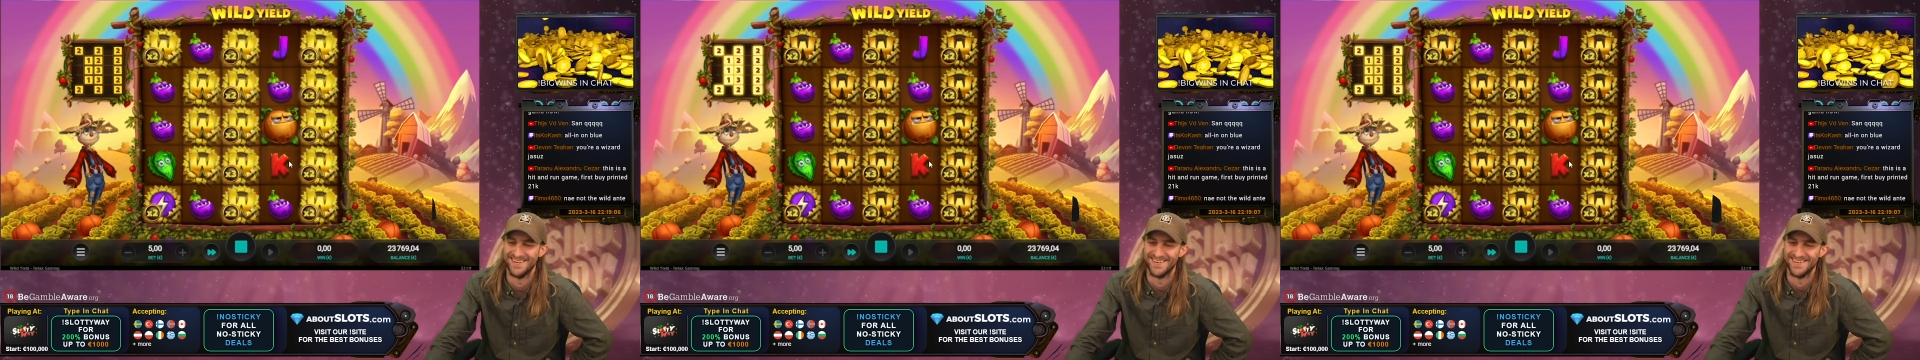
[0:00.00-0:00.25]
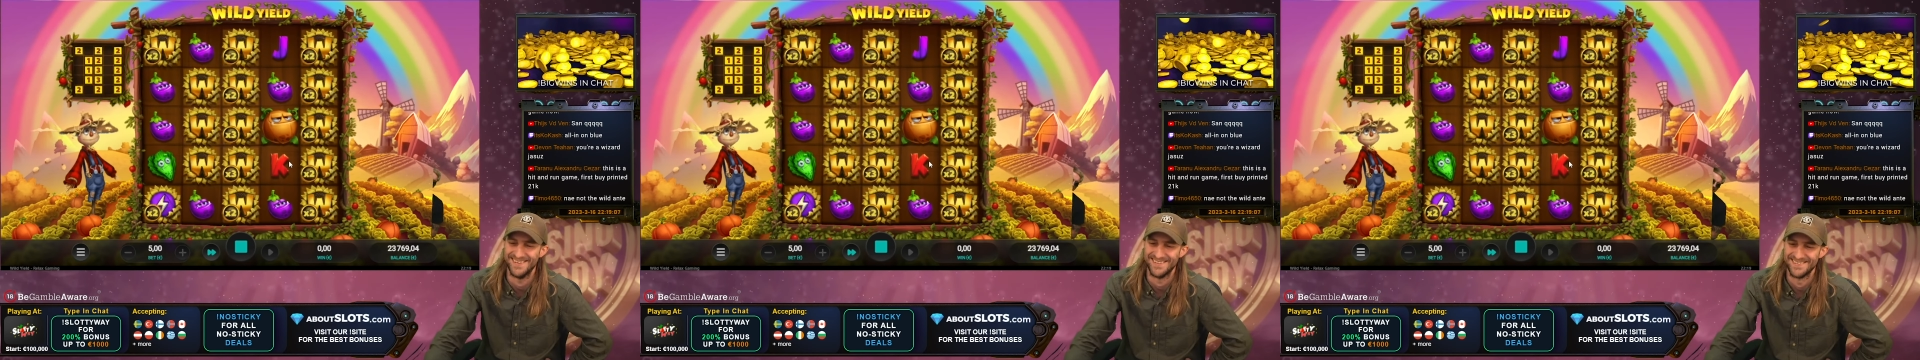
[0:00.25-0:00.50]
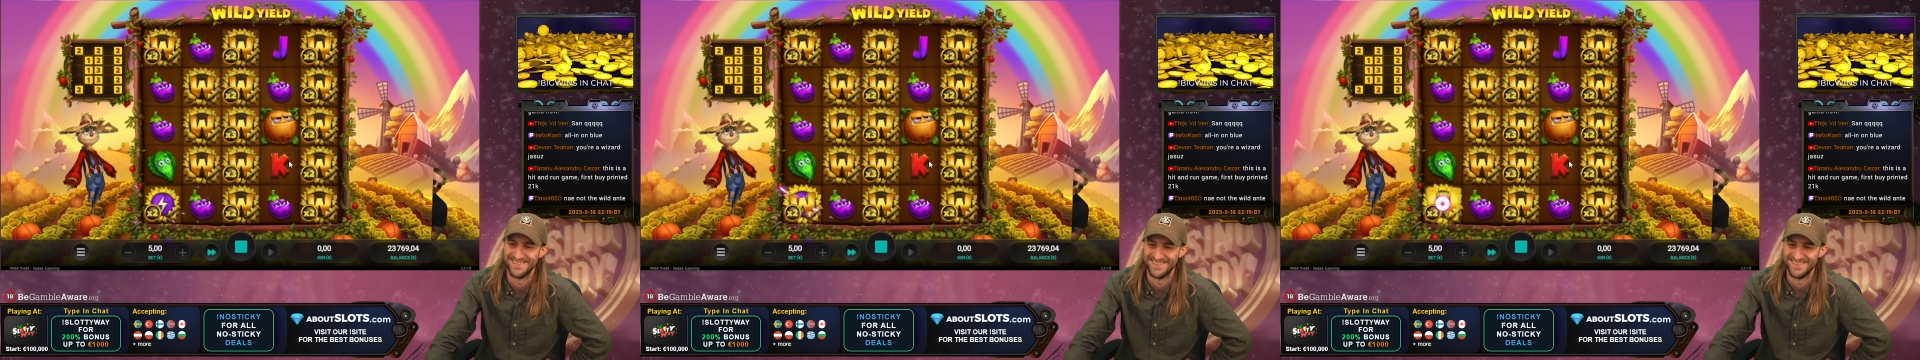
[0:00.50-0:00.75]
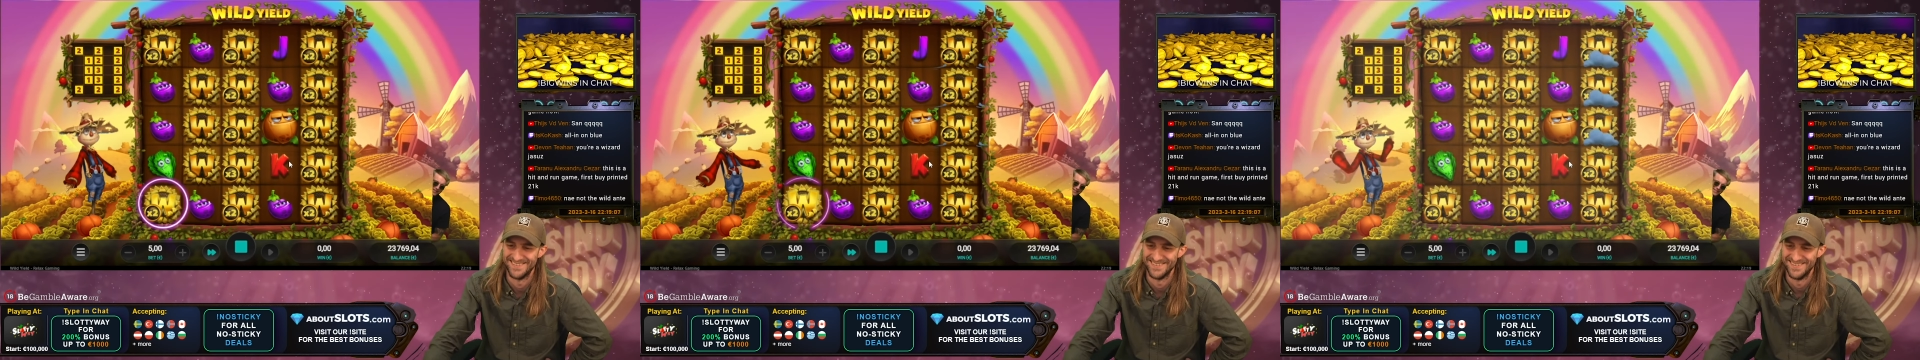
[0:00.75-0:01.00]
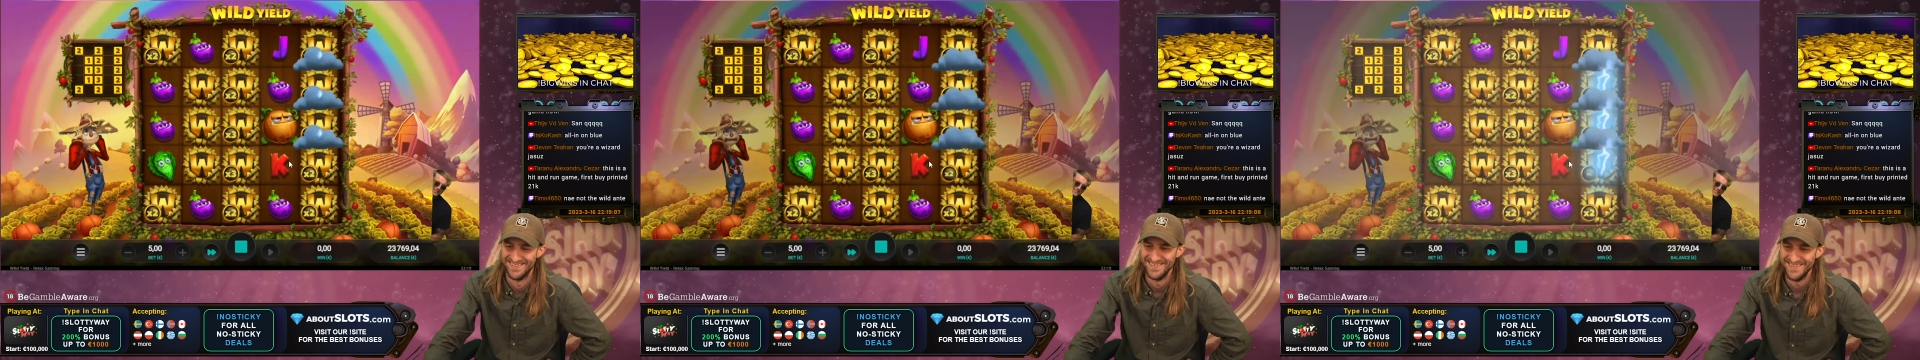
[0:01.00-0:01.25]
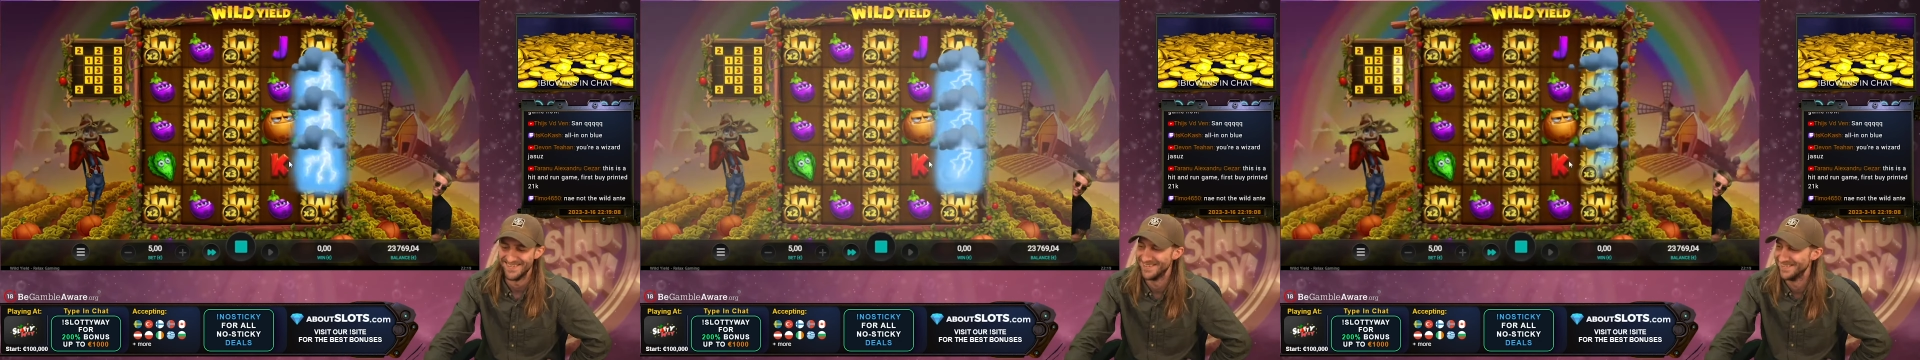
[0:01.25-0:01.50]

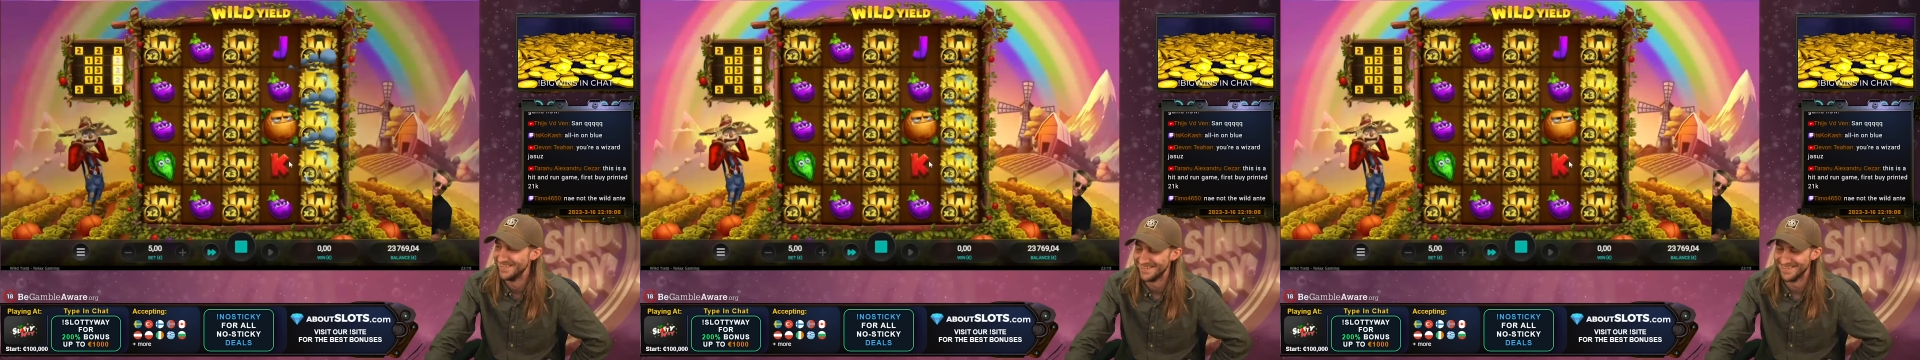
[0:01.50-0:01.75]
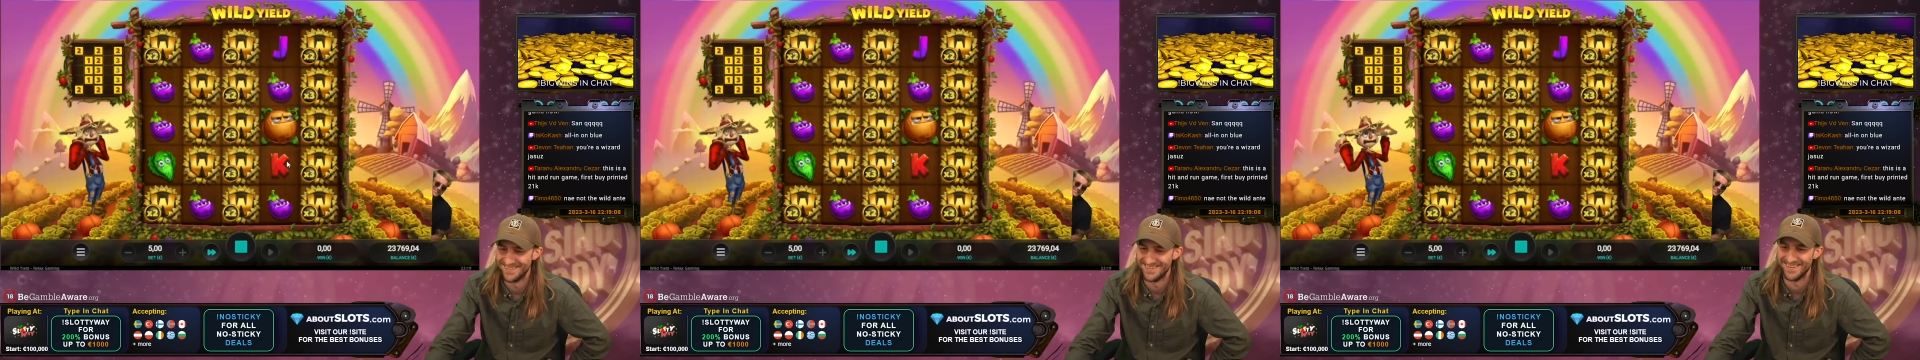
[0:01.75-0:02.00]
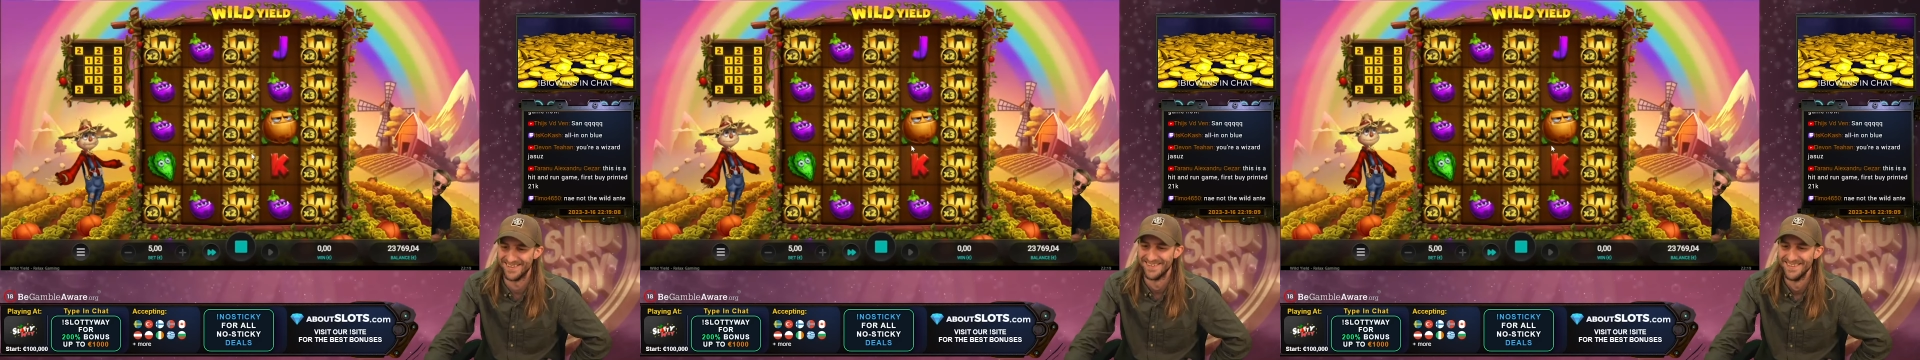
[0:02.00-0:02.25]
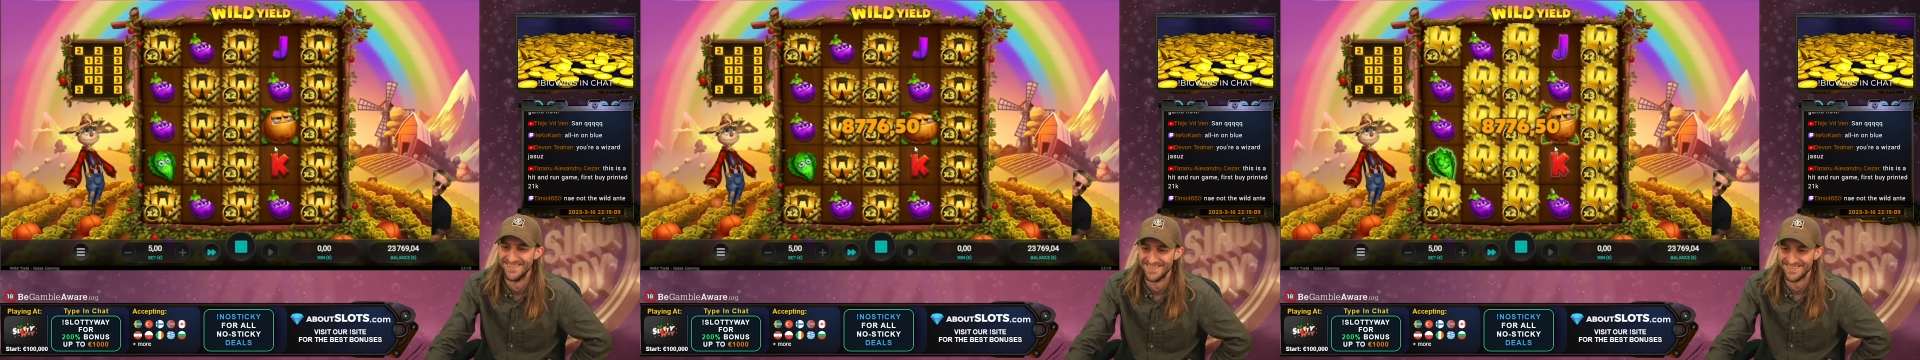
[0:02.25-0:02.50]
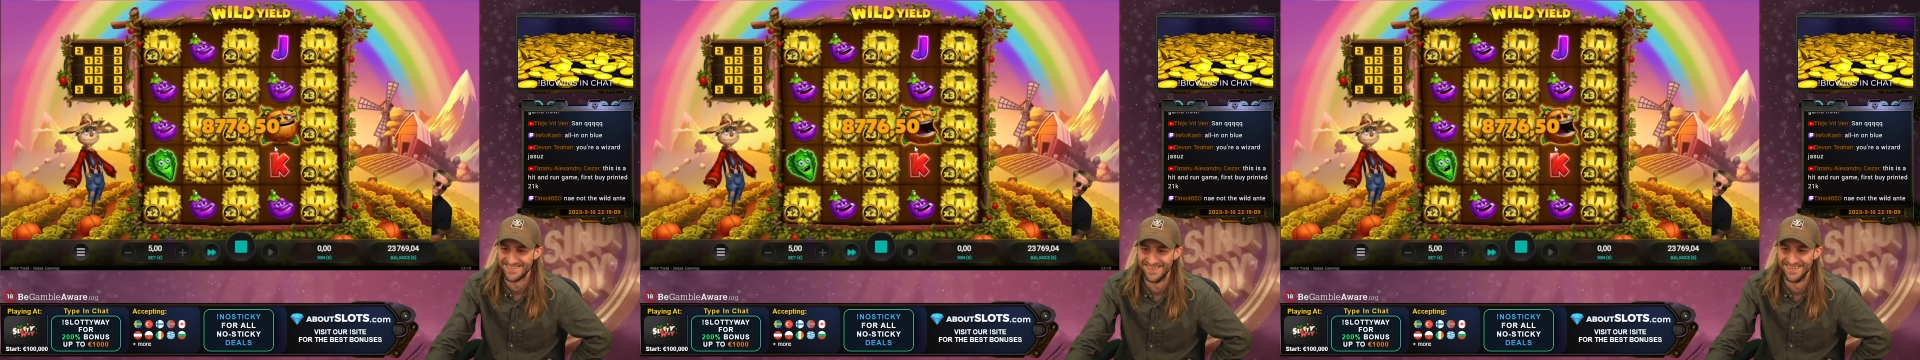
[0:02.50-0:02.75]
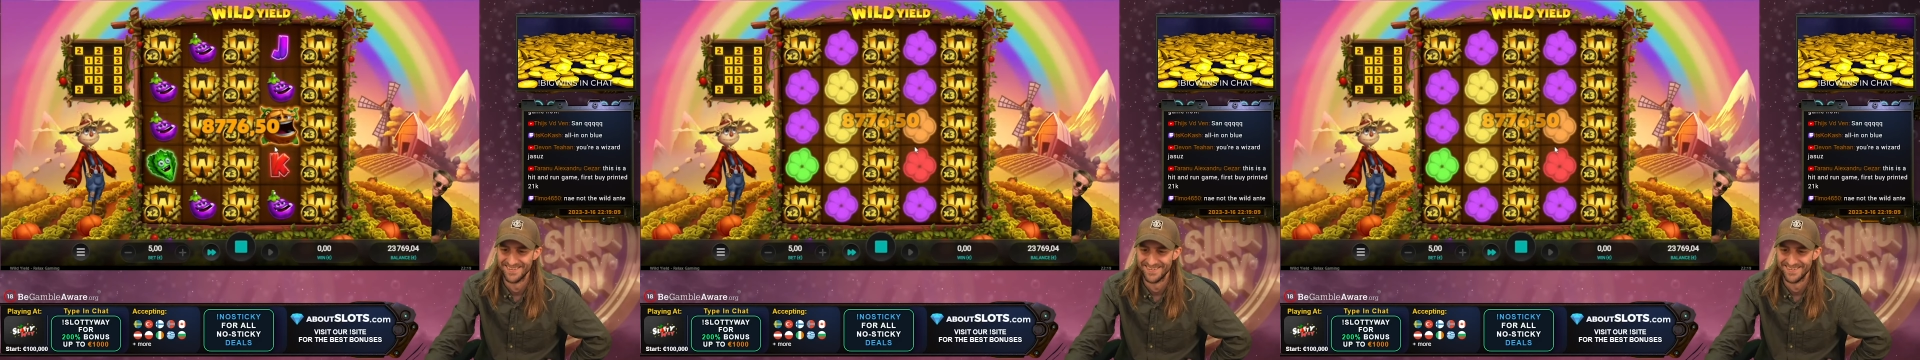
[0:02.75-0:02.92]
(silence)